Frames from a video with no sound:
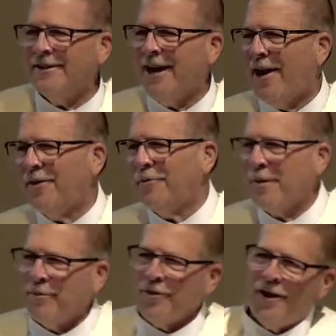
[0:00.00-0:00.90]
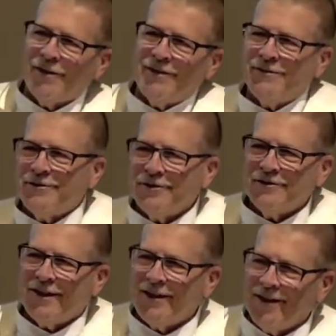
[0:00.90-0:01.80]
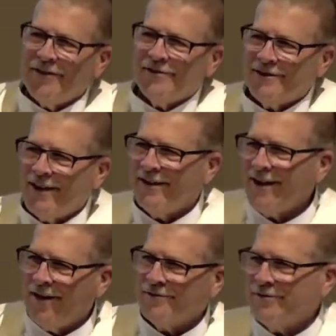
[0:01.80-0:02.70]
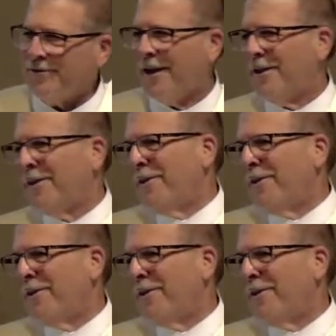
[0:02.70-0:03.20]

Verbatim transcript: of town and we belonged to church on another side of town, so I